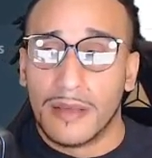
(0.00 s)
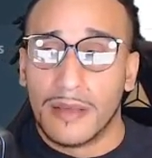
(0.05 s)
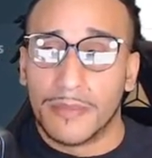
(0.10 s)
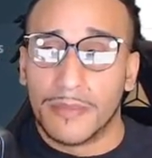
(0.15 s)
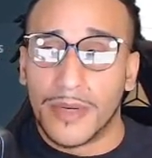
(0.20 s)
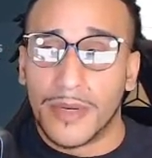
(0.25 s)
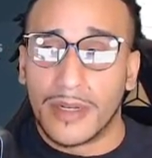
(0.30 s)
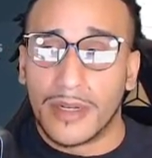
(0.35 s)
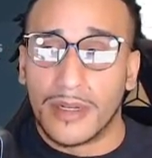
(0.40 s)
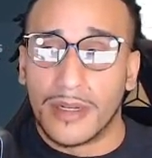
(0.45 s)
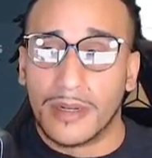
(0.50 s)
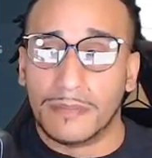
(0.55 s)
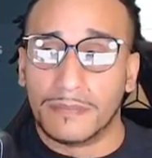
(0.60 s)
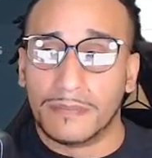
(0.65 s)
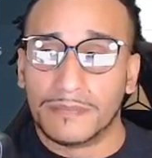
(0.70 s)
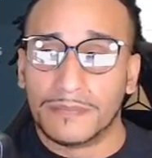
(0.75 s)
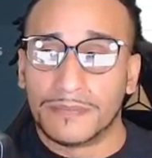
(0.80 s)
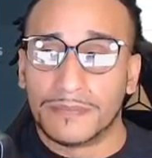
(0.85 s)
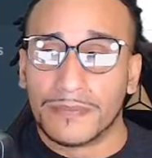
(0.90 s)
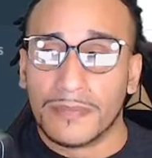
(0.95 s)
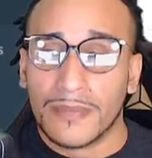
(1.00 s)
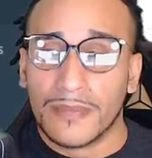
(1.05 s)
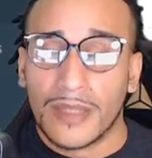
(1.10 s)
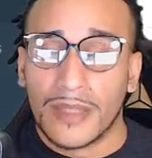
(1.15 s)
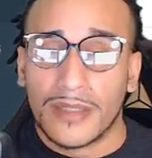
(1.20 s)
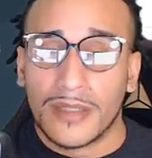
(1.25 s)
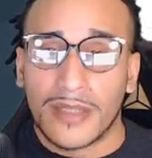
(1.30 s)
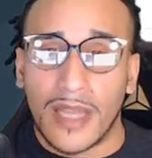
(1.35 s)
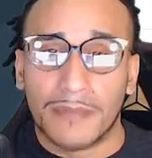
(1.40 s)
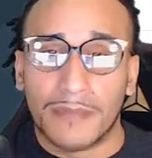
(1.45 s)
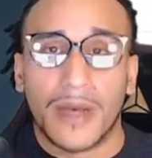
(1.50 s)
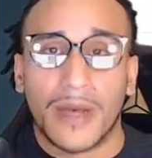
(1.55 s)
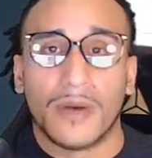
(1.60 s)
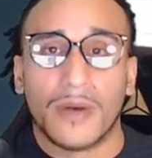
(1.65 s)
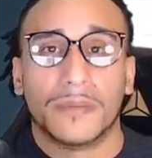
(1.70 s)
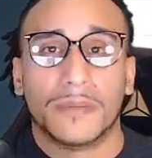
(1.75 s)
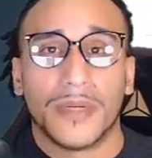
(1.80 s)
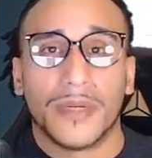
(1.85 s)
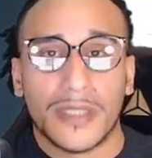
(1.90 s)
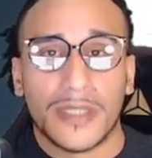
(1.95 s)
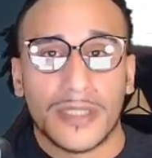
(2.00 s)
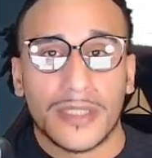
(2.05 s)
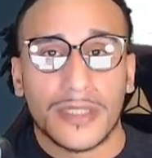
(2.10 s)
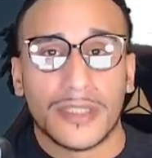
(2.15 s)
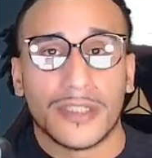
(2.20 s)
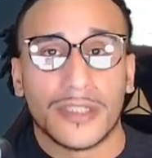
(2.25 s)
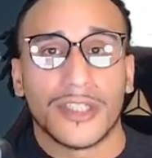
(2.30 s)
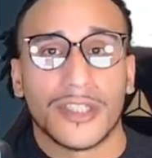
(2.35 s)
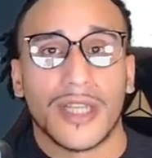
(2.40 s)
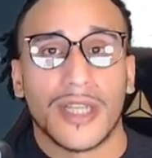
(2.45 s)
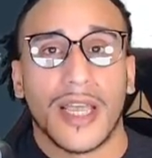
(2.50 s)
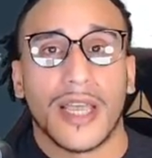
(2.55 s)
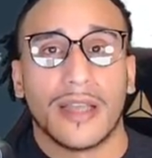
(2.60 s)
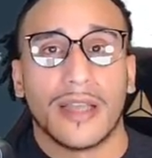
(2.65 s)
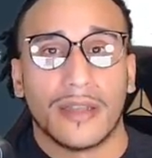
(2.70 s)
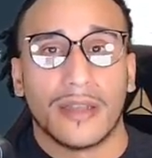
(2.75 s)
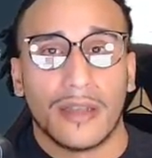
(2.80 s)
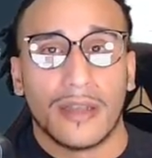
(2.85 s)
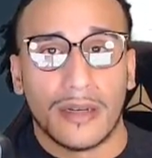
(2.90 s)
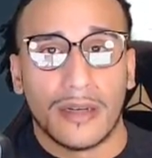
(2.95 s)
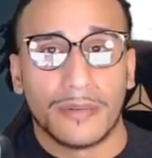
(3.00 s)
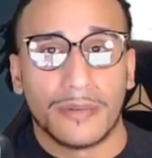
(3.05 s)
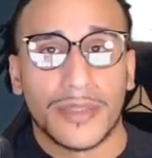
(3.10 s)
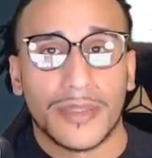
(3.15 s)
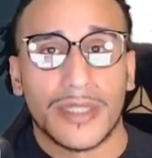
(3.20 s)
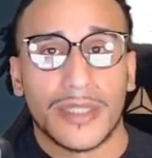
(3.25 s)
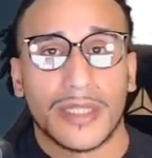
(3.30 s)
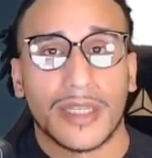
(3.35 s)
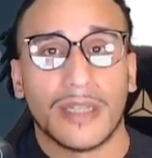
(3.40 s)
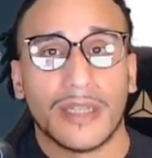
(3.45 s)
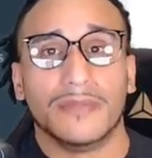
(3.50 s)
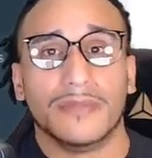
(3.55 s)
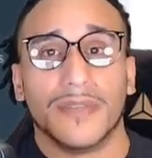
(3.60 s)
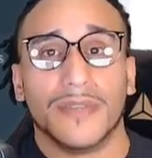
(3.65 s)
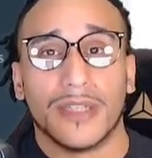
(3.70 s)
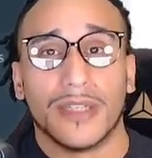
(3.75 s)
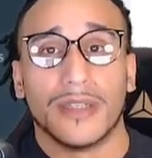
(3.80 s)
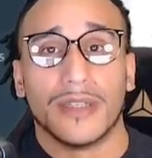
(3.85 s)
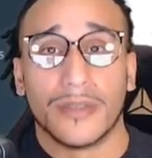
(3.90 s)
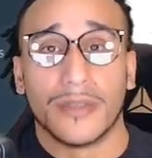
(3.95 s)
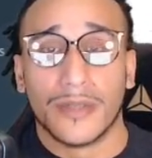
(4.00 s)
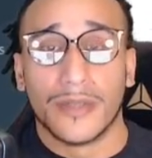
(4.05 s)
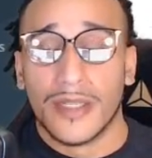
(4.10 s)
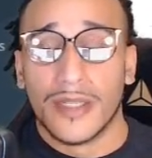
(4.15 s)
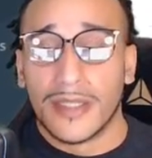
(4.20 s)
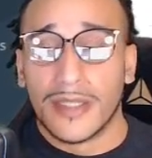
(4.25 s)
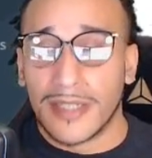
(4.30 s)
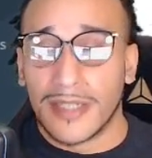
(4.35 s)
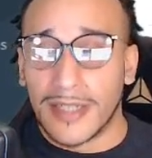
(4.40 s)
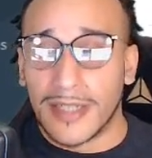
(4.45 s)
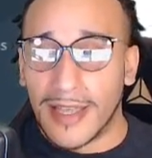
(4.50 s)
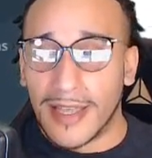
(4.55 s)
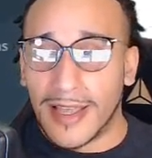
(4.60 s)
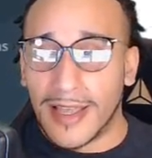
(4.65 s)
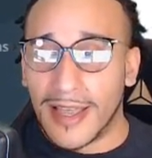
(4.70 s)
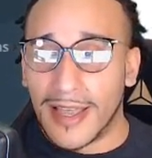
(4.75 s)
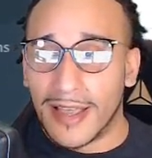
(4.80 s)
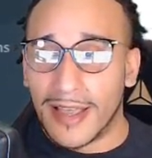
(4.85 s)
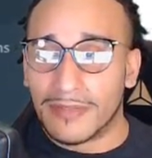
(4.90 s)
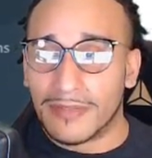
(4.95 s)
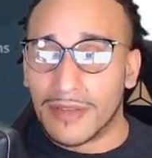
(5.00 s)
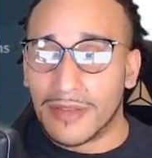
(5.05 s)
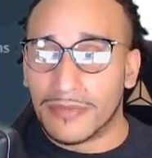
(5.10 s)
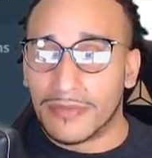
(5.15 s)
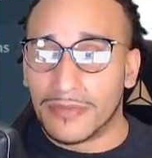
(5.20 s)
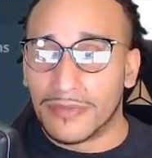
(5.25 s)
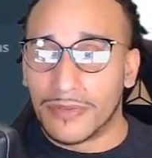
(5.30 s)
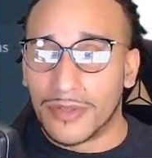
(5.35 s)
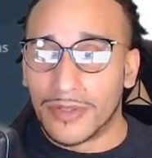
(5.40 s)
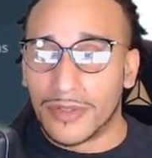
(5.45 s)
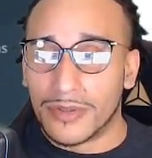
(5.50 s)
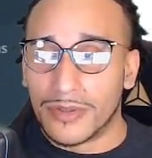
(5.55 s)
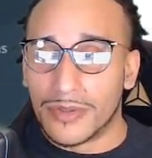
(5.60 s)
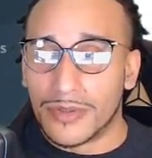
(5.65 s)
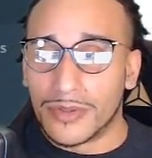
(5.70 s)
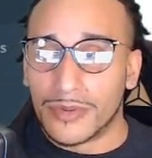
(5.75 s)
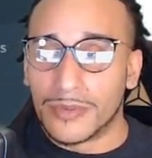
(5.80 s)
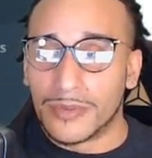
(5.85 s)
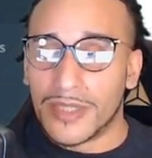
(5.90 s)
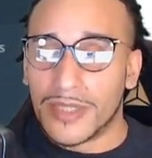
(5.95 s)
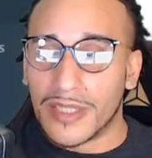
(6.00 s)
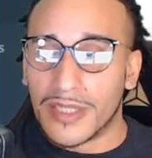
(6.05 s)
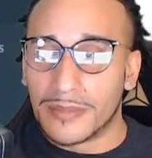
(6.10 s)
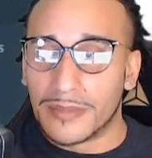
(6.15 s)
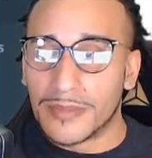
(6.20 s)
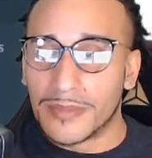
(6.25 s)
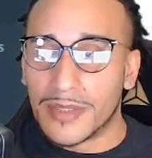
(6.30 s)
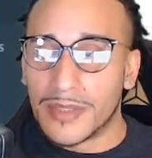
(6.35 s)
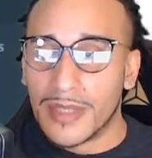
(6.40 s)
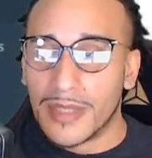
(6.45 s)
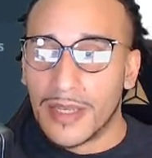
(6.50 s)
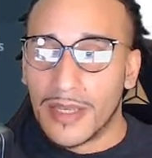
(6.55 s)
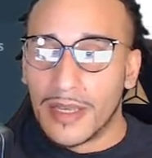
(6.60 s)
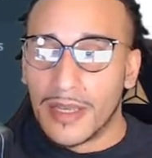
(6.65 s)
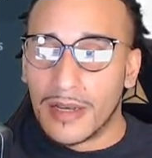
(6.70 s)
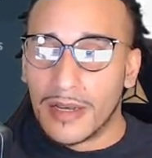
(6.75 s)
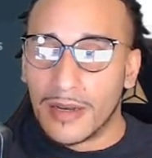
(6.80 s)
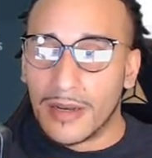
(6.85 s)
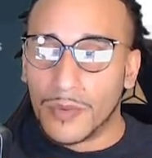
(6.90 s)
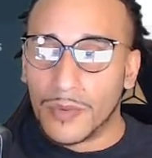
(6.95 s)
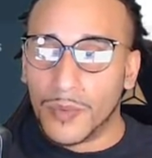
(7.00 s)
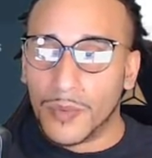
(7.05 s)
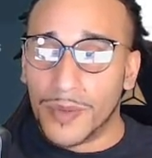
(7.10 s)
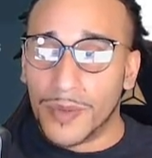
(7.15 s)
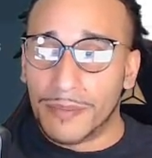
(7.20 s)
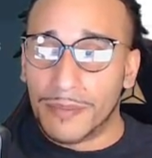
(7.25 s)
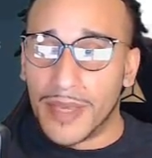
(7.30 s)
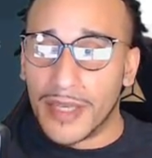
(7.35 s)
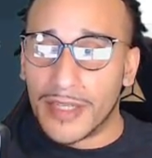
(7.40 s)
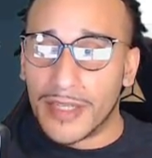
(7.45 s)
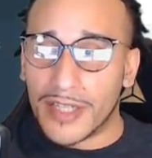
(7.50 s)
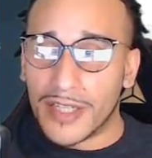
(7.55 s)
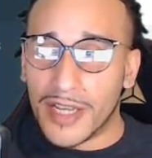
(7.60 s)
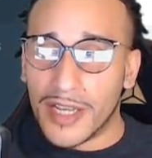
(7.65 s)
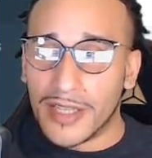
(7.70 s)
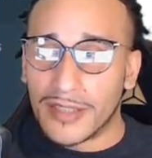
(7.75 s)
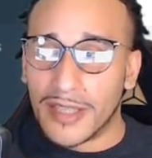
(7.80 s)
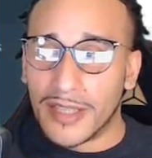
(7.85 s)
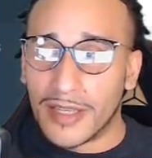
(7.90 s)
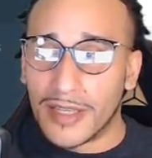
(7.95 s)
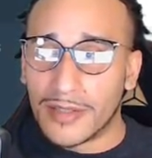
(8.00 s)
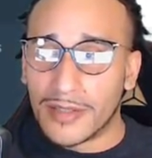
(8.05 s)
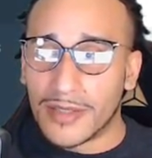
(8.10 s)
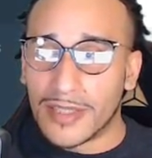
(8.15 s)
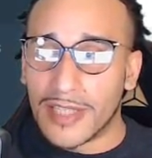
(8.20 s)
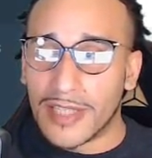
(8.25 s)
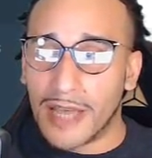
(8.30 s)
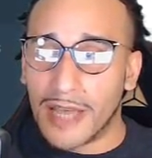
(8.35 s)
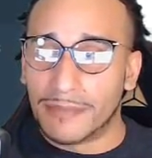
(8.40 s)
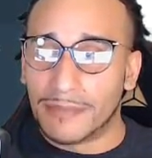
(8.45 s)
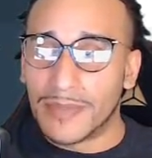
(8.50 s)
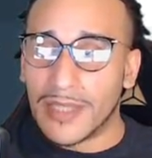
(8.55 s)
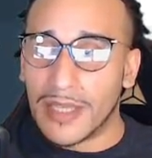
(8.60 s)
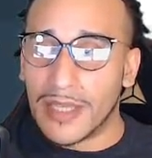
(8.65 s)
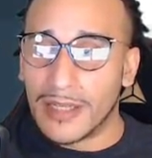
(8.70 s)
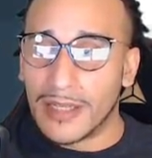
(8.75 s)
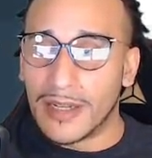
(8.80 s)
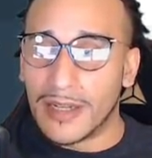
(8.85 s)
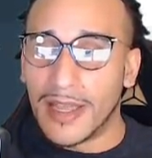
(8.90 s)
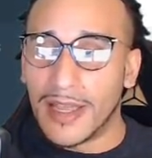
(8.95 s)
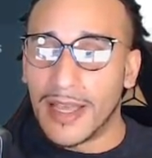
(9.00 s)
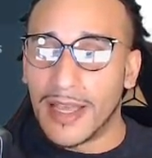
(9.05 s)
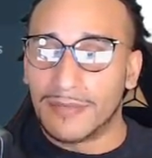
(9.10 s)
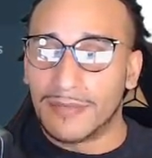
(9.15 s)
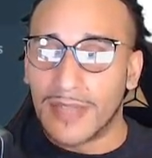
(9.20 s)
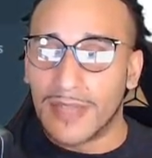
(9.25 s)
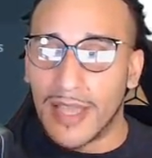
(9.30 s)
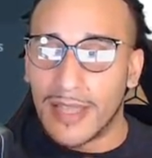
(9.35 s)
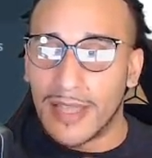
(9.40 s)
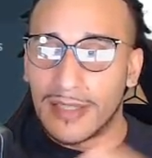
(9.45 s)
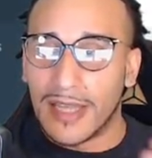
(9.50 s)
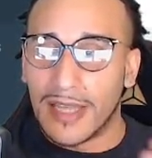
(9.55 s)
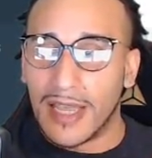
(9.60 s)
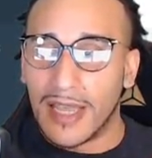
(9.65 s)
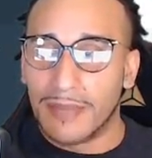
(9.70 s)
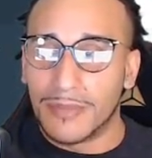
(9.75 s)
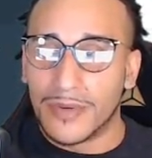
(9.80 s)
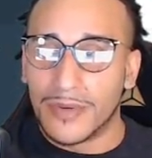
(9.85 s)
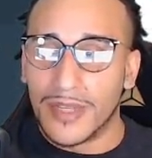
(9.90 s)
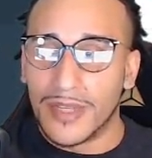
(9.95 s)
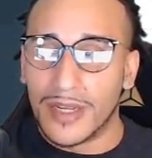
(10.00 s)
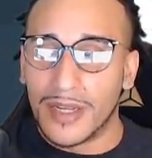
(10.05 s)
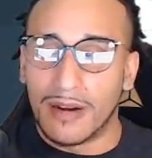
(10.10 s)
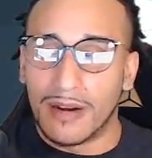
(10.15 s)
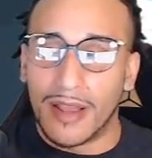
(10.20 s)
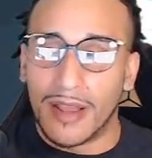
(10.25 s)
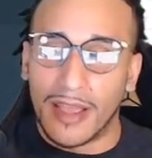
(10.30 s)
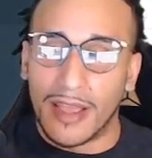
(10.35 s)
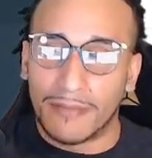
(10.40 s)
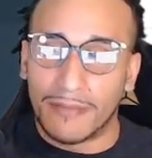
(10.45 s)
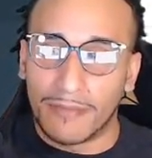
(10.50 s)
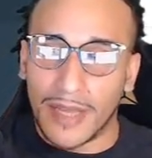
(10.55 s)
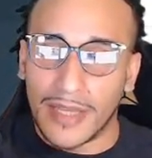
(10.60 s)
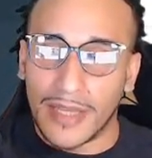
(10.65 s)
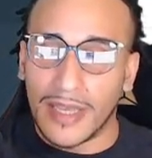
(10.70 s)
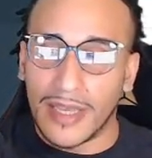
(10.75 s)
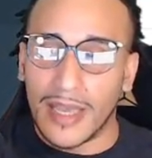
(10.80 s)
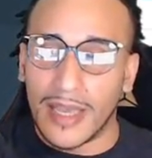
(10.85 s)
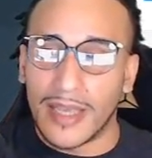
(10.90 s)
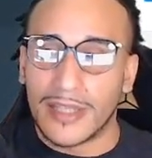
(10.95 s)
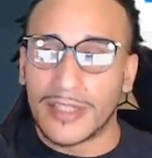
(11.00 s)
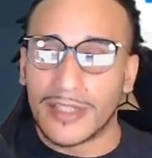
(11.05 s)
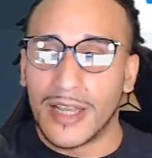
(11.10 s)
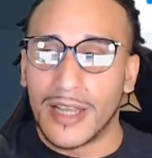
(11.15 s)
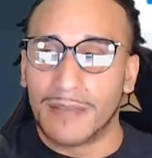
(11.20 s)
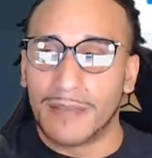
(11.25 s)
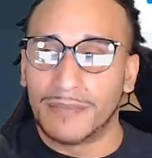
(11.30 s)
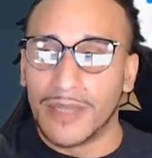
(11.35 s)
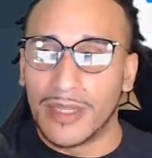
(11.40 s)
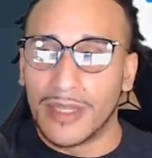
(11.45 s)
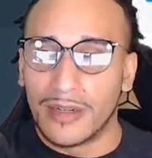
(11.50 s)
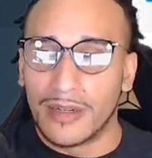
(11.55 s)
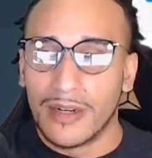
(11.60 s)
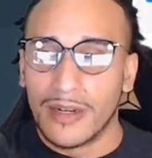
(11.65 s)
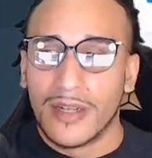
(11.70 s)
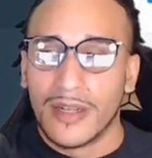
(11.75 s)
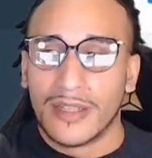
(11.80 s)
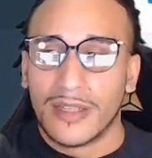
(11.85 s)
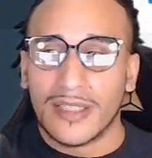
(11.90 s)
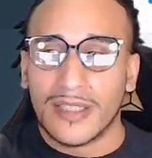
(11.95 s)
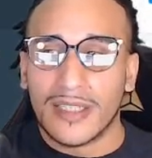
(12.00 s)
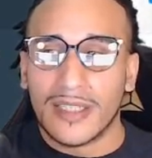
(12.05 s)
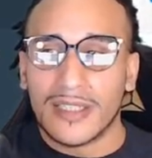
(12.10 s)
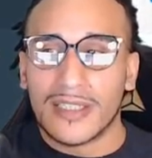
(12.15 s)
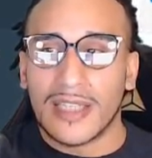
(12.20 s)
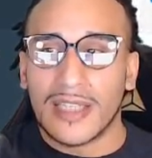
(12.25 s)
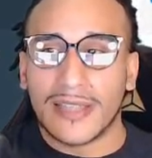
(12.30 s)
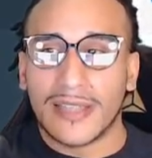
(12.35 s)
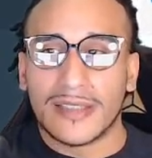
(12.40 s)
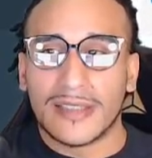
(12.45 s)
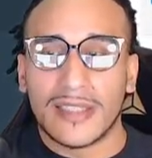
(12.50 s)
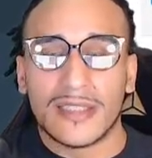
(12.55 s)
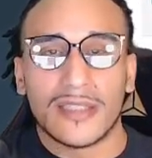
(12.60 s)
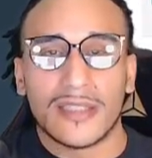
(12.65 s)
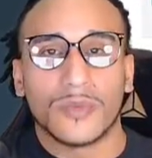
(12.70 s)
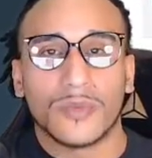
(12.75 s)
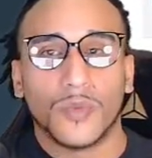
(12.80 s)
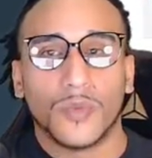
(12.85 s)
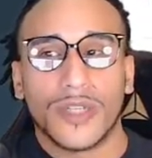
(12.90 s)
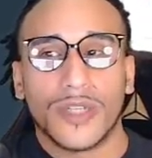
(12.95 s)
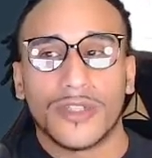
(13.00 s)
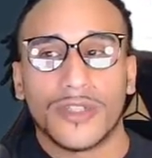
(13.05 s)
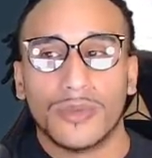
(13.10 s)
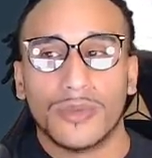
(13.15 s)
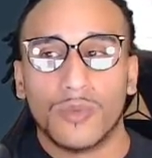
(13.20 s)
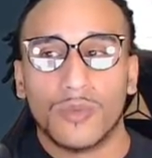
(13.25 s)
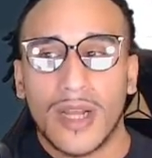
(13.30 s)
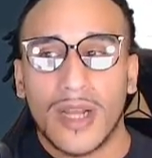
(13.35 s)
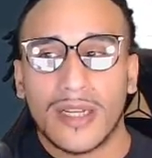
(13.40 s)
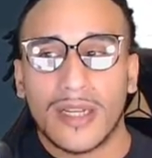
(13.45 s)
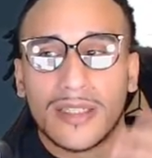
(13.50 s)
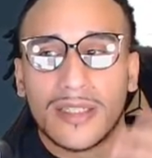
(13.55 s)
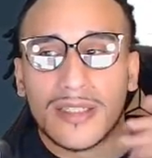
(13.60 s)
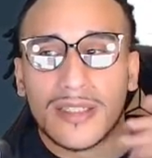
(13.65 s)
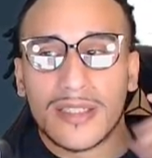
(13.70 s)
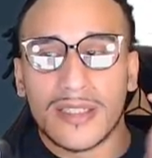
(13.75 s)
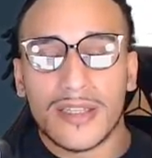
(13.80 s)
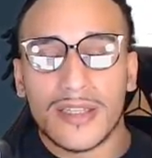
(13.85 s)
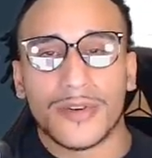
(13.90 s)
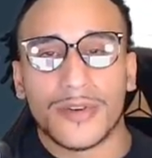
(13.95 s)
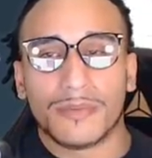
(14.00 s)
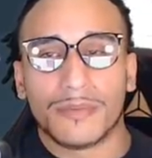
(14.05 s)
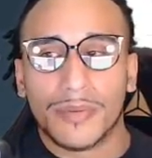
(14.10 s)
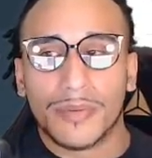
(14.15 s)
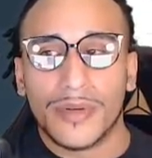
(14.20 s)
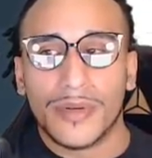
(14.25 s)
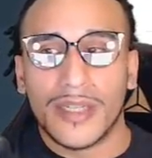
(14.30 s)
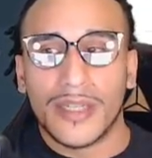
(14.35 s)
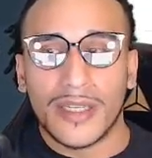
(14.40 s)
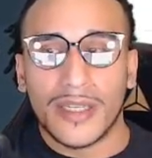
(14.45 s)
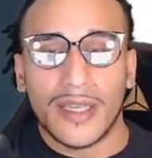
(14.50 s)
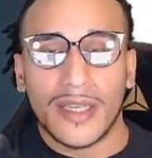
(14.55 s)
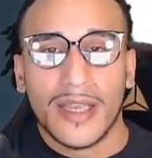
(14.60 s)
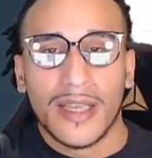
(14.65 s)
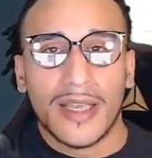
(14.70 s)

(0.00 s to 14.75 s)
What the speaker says: But Nightbot will put into the chat a particular video that I have for YouTube tips. When we made Shakedown's top 10, I have that timer there. I have my Cash App there. Things like this is what you want to consider putting